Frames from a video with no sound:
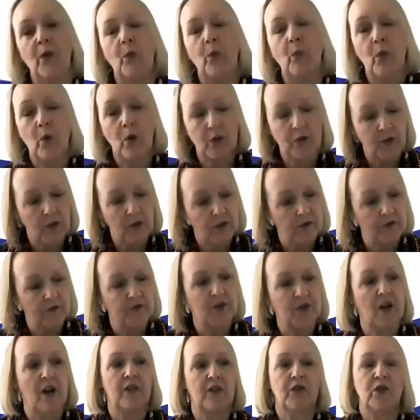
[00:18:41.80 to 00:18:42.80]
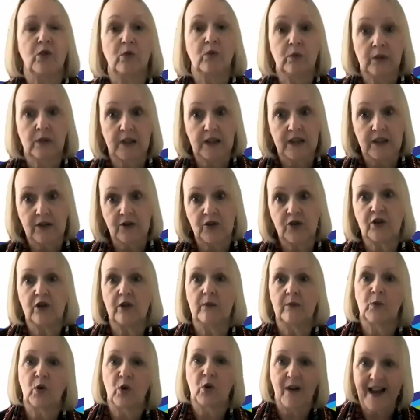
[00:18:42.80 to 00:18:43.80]
work that you've done, your
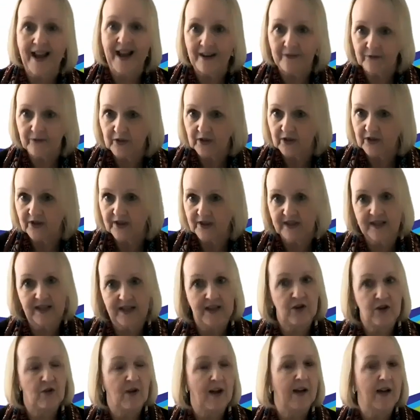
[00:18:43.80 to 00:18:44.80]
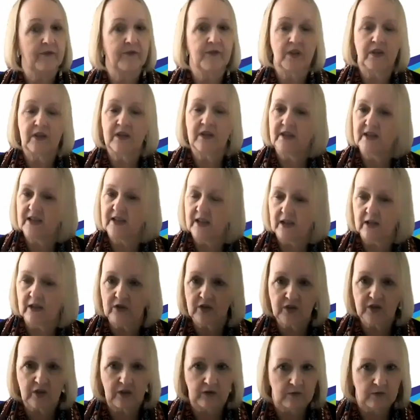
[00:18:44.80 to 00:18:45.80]
leadership, your advocacy
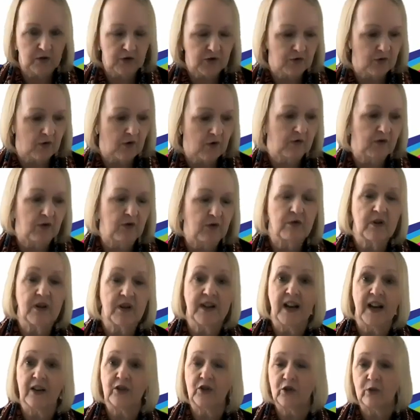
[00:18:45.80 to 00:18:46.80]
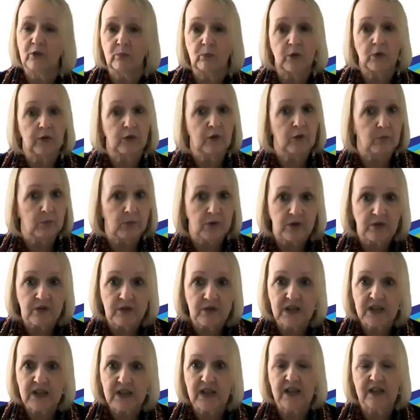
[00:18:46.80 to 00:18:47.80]
is so strong, your connection with
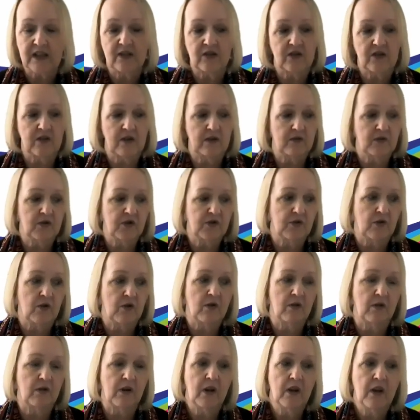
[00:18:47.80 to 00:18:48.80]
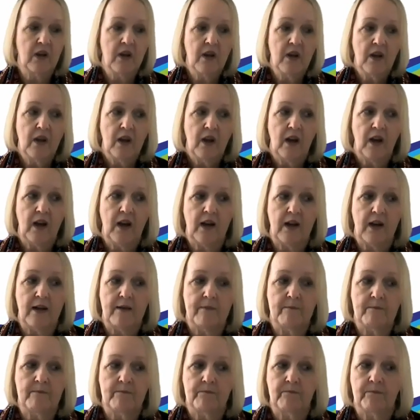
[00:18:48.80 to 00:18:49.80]
community is so strong.
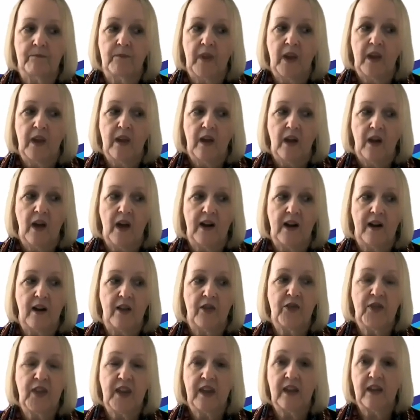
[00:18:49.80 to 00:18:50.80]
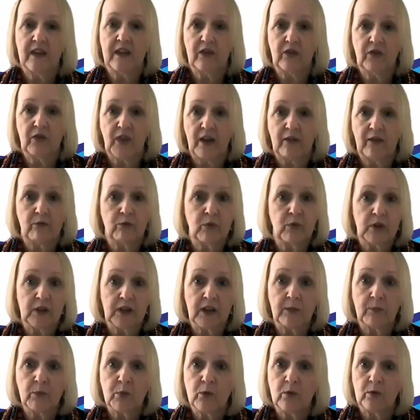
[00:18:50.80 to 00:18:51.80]
And I think they're
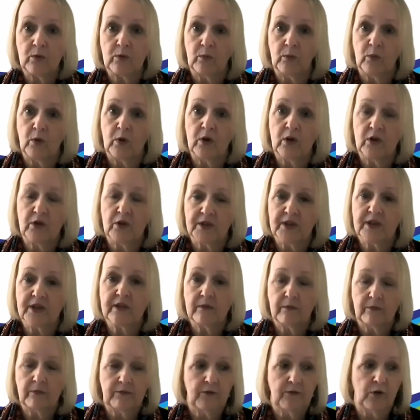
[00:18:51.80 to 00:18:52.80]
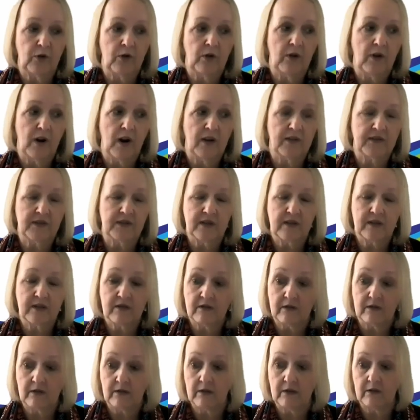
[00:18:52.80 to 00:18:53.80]
really important words for us
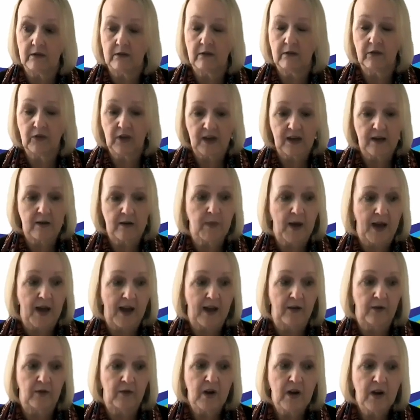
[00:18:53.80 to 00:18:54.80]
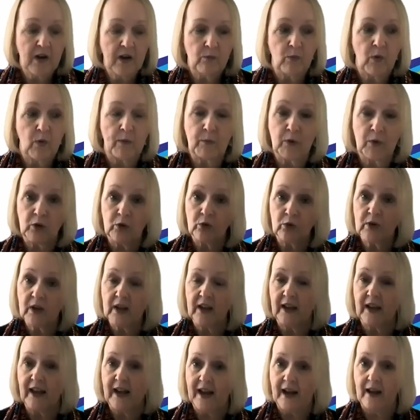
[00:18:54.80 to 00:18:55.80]
to think about when we're
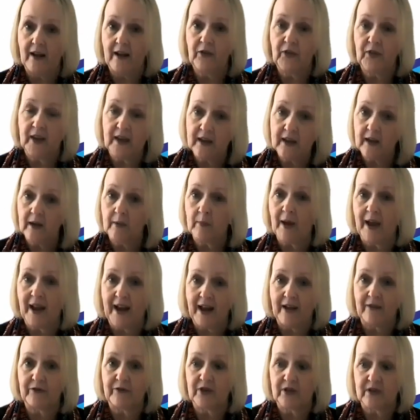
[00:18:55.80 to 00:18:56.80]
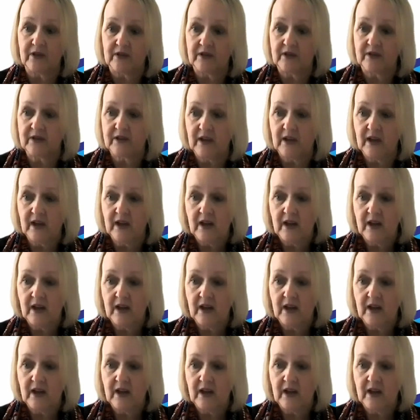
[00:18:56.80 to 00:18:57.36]
thinking about evidence.